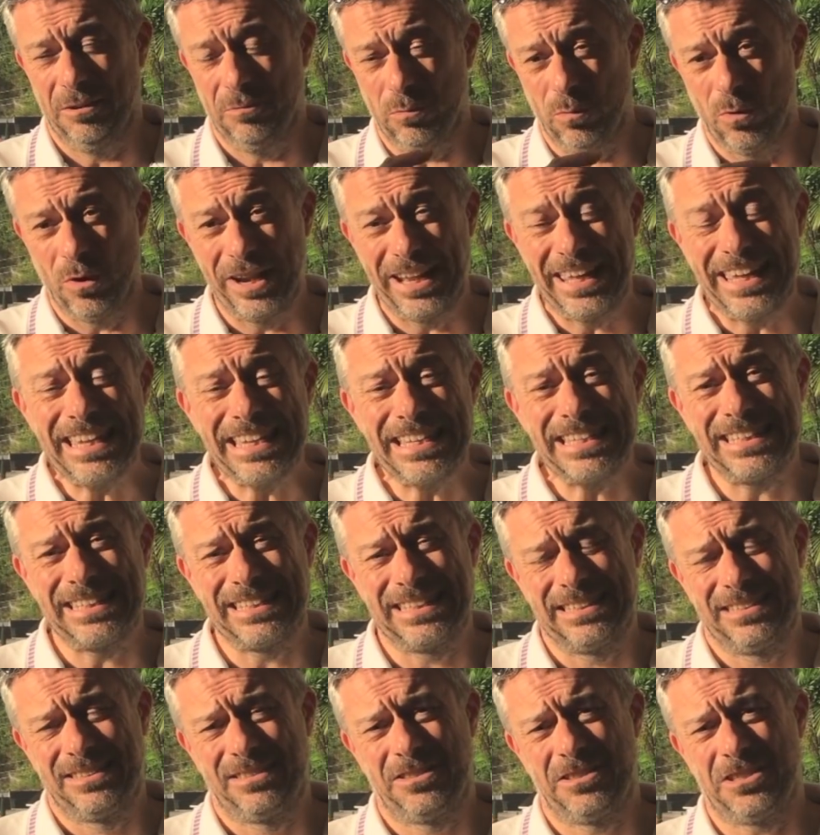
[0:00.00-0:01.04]
What
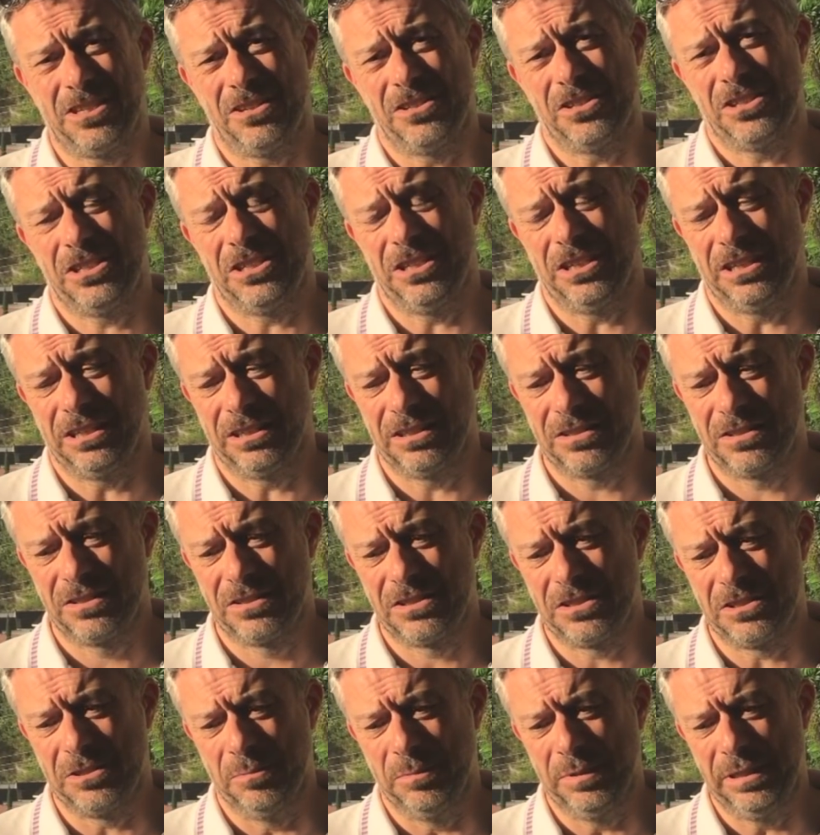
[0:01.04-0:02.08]
is touching
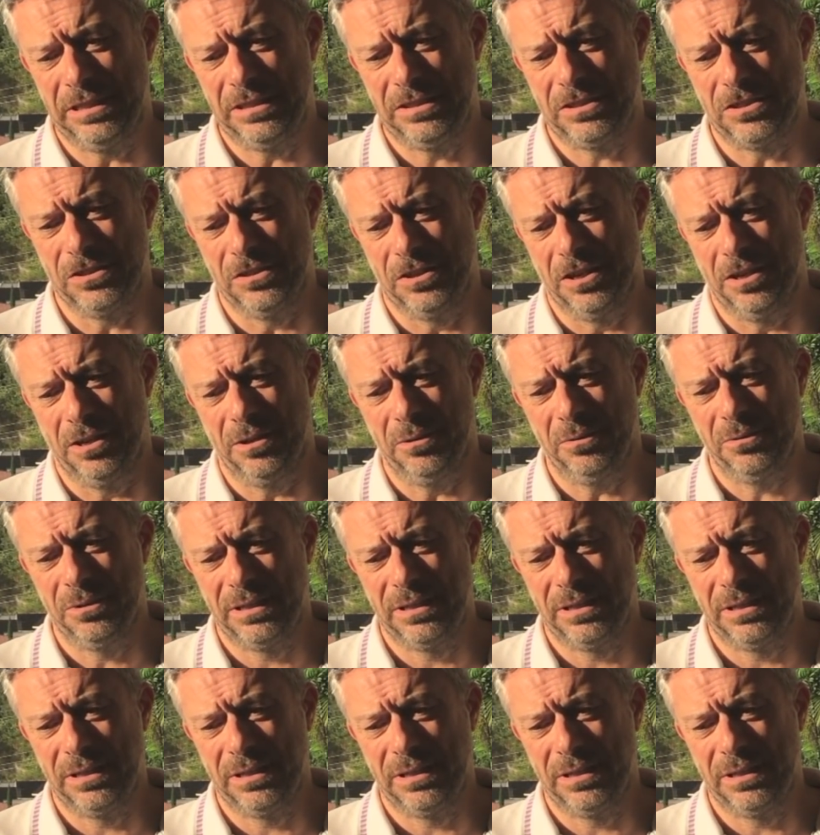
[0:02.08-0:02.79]
to me to know